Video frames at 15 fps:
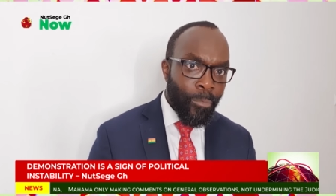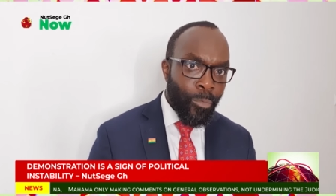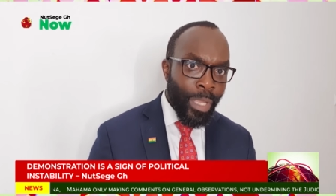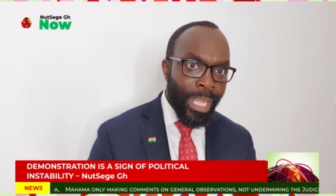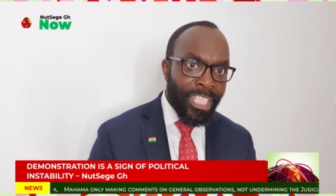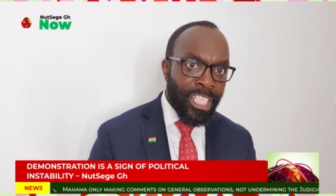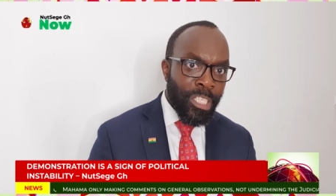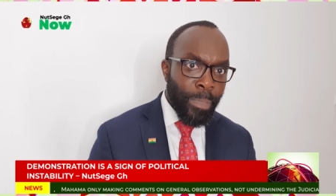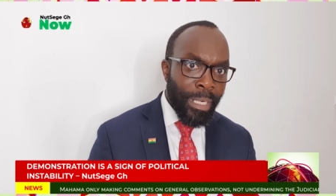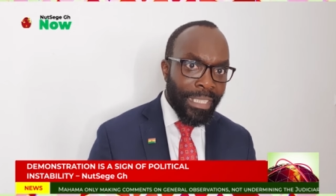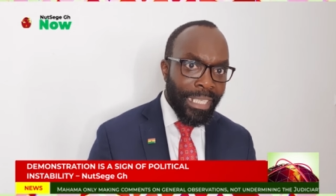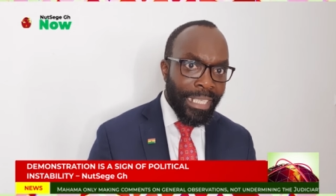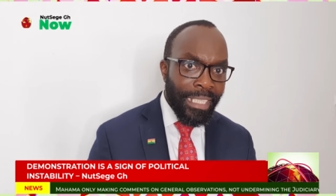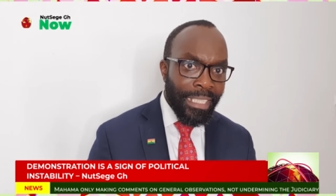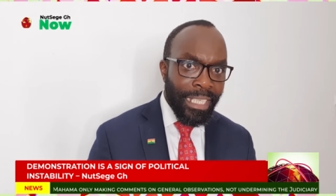We are smart
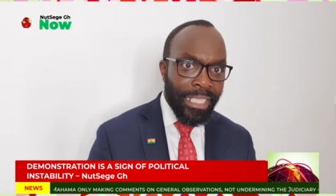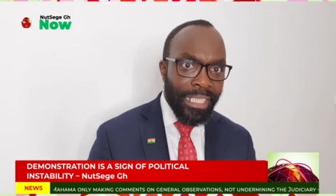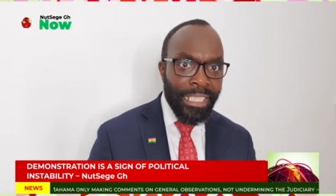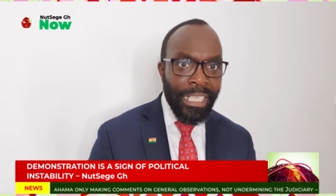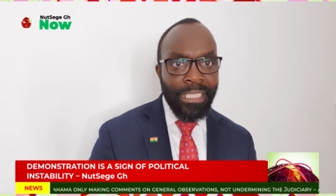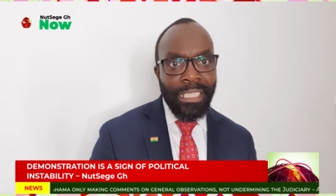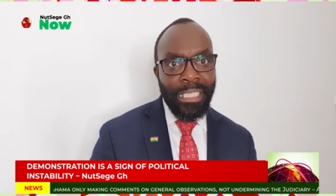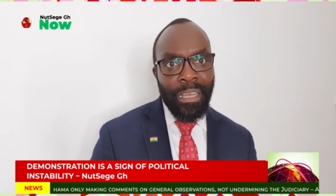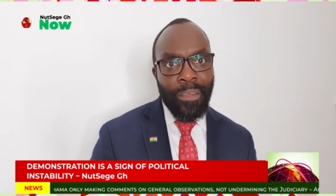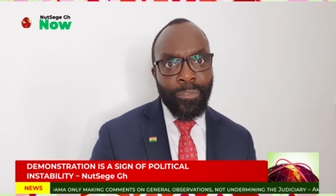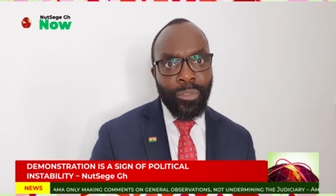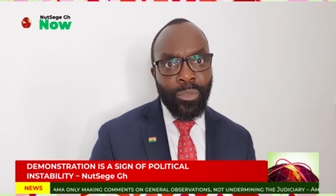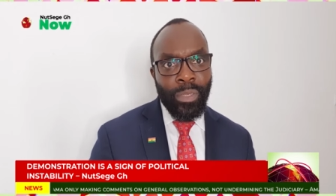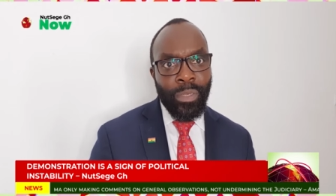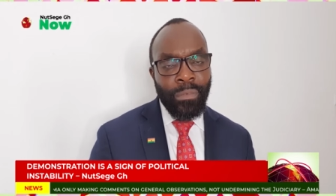and intelligent enough
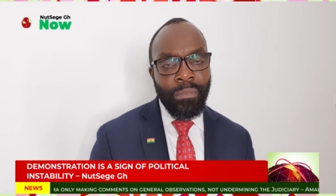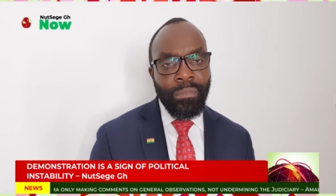to